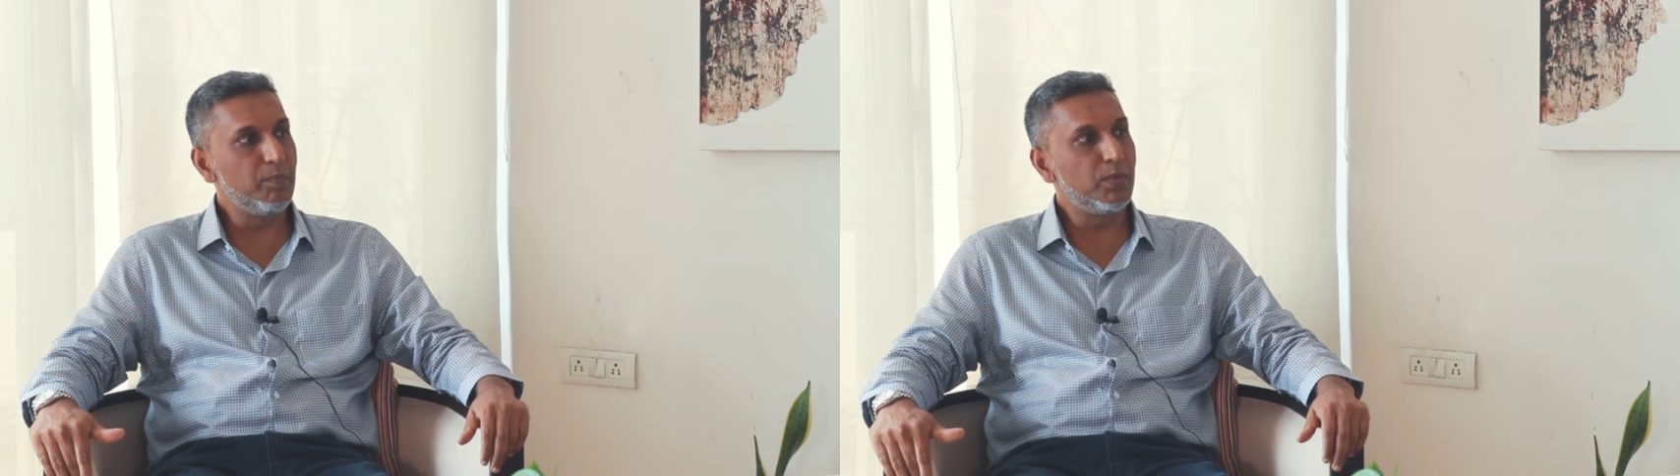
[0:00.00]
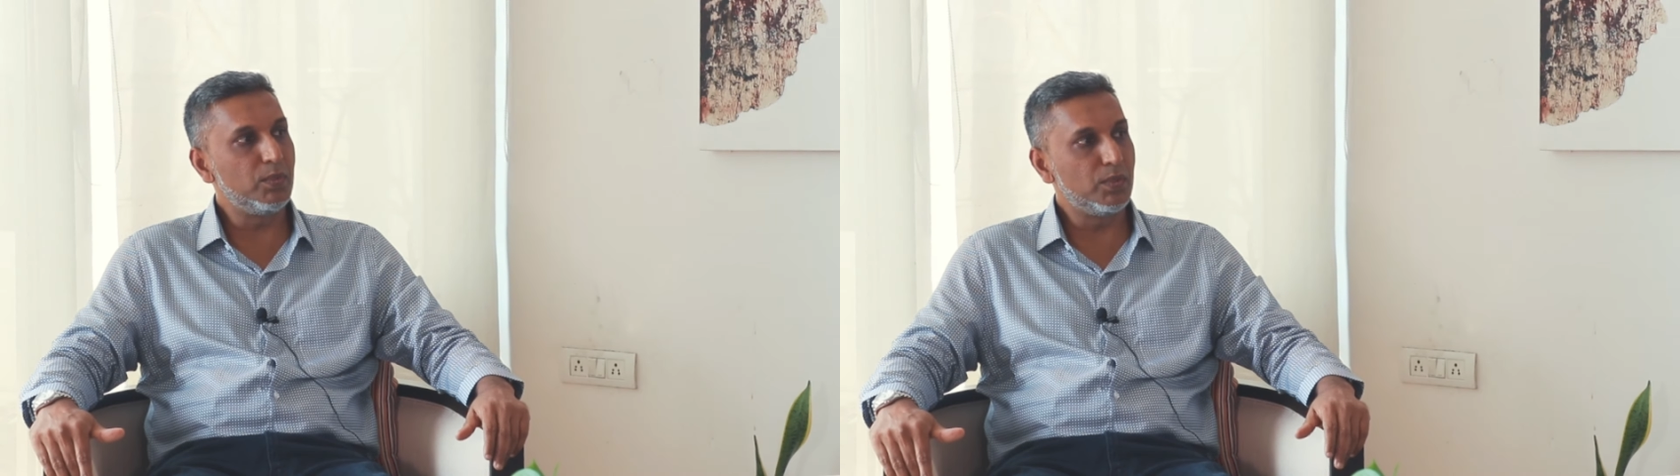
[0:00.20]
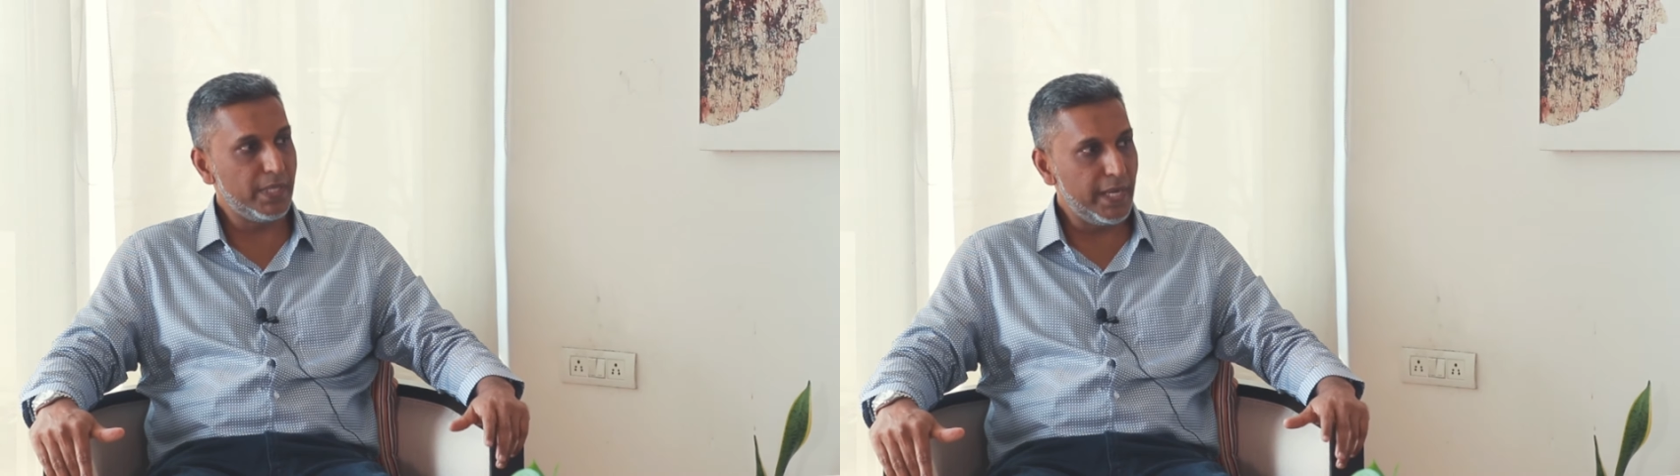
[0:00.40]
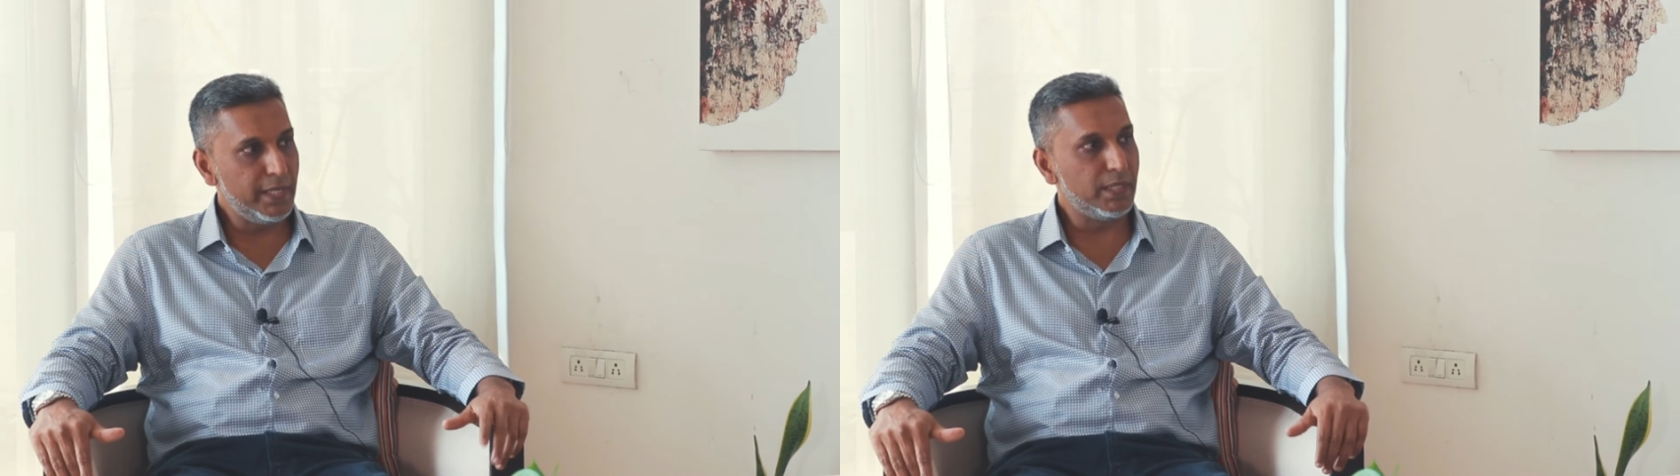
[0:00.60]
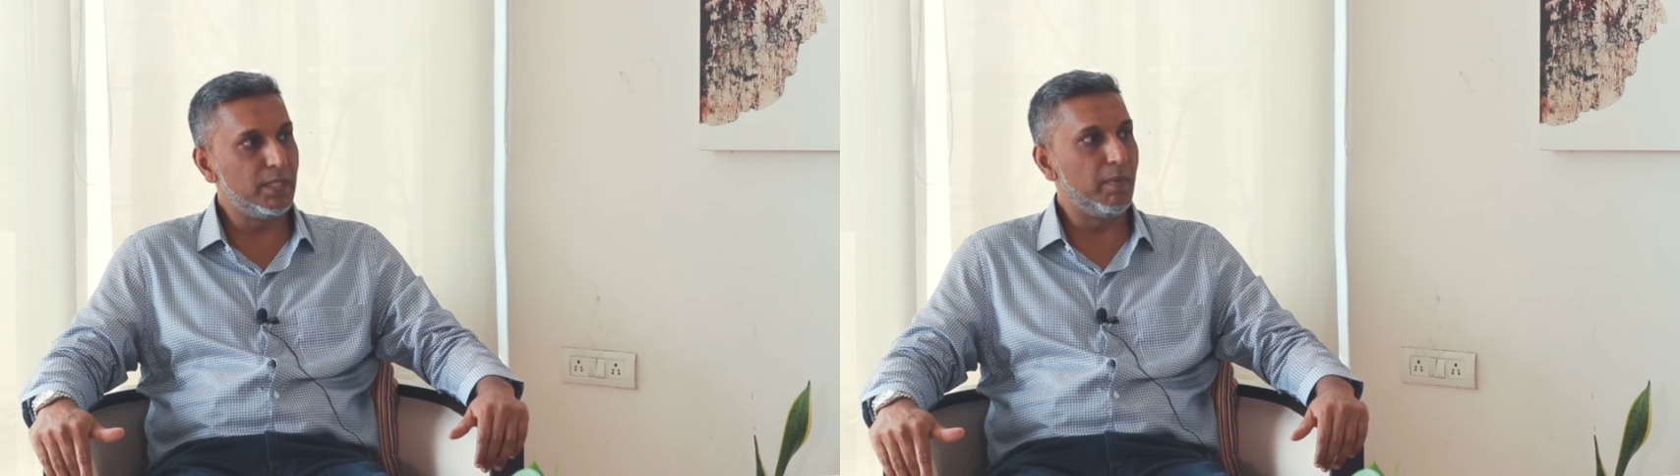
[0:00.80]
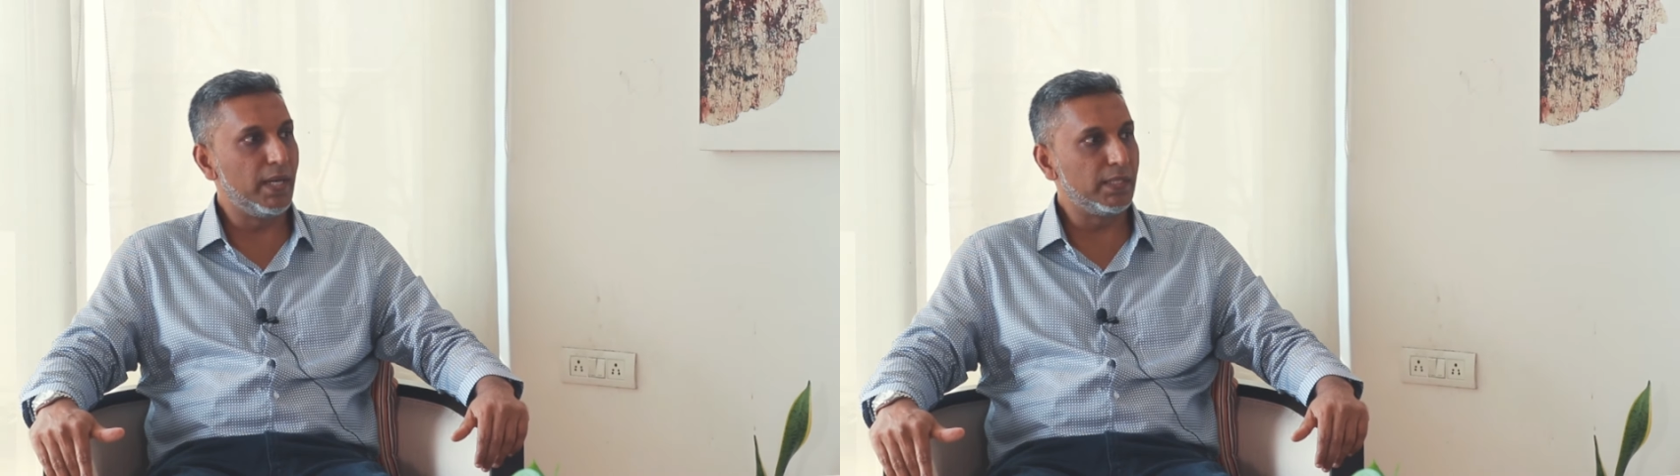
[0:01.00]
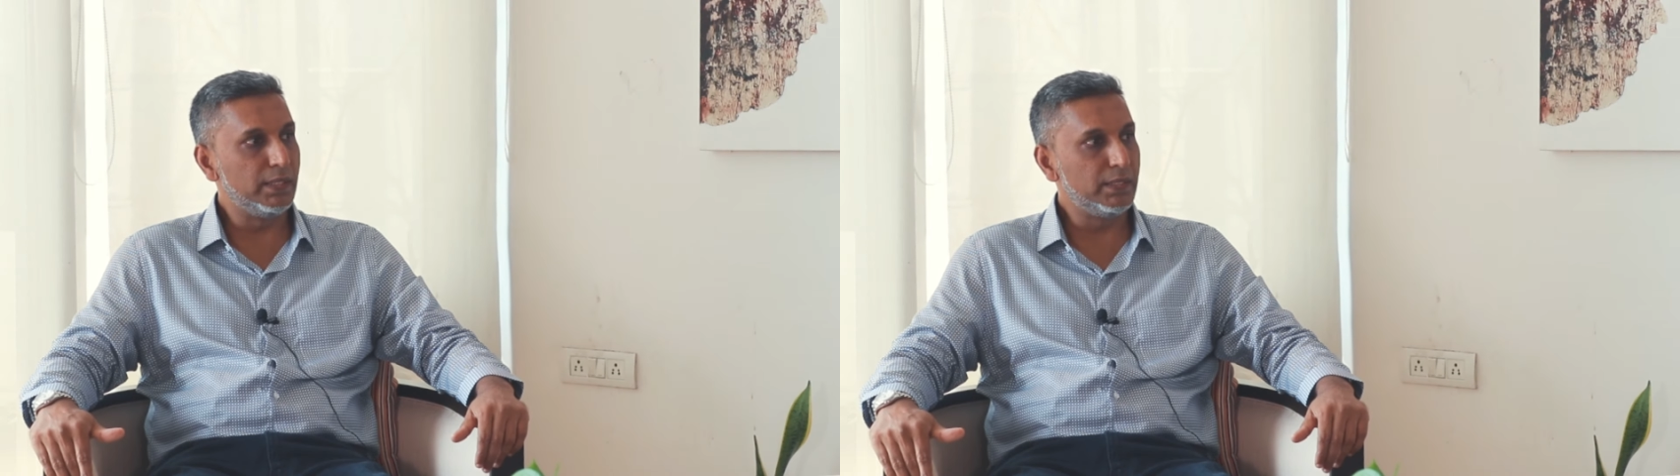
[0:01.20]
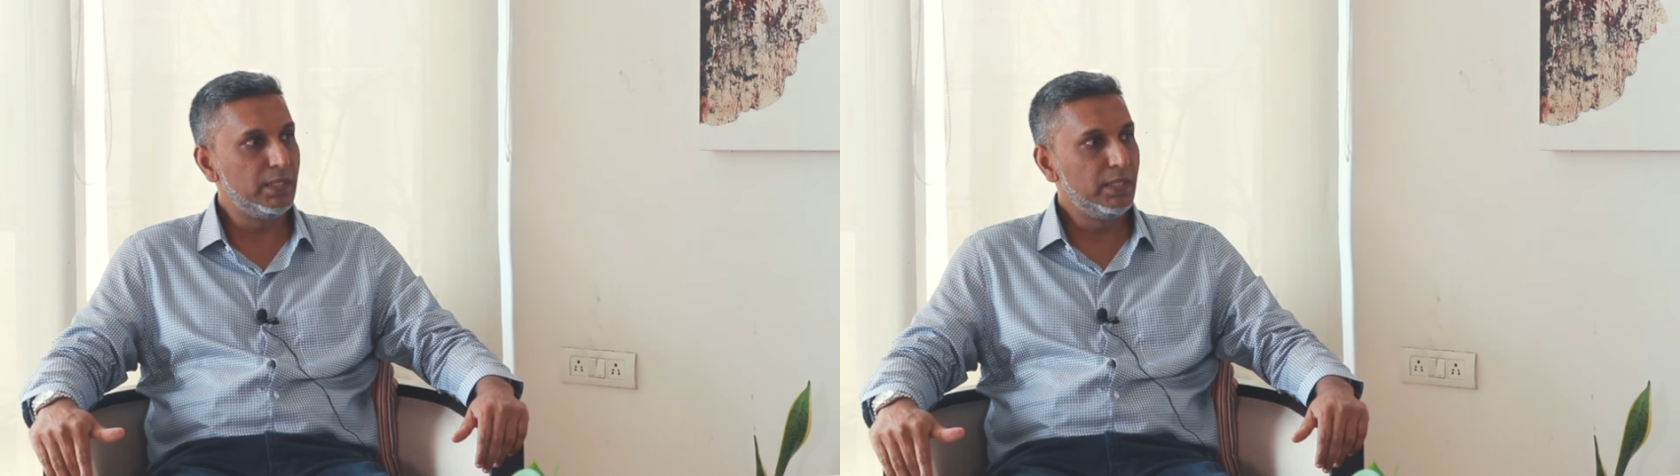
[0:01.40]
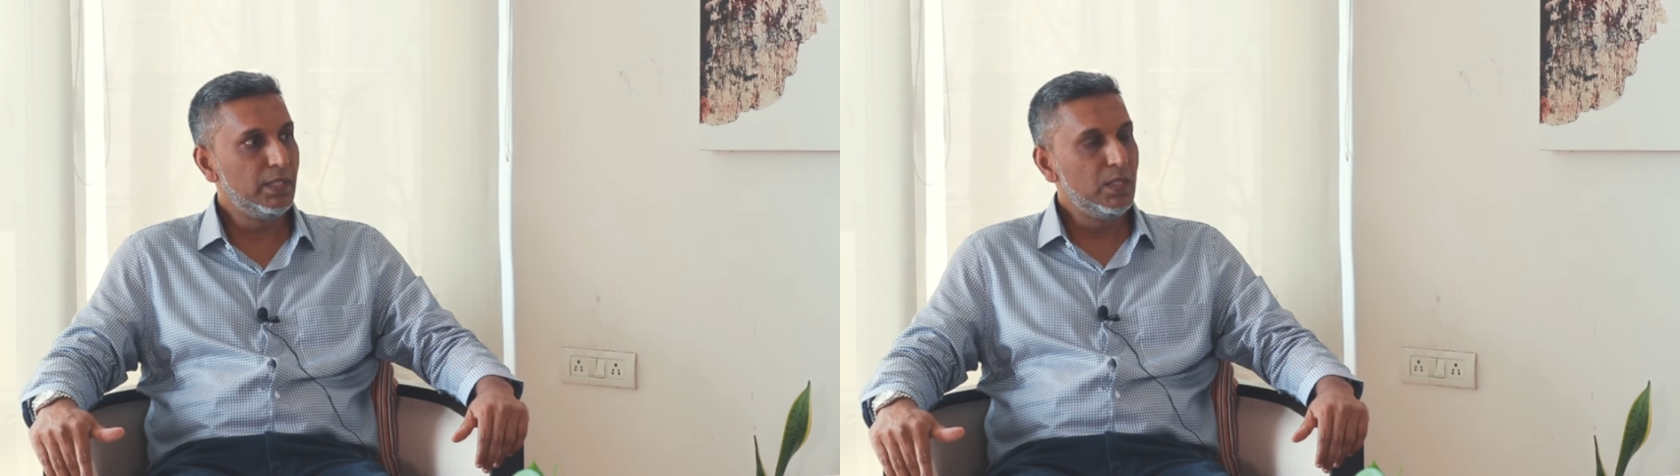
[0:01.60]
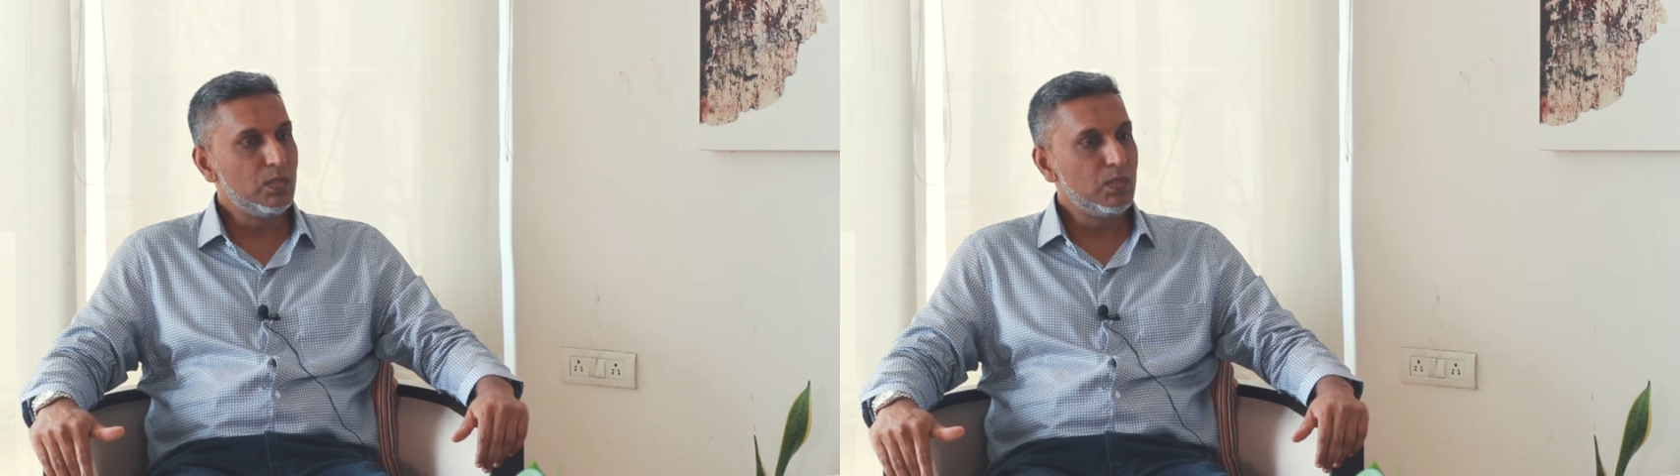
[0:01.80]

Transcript: for them to re-enter the market.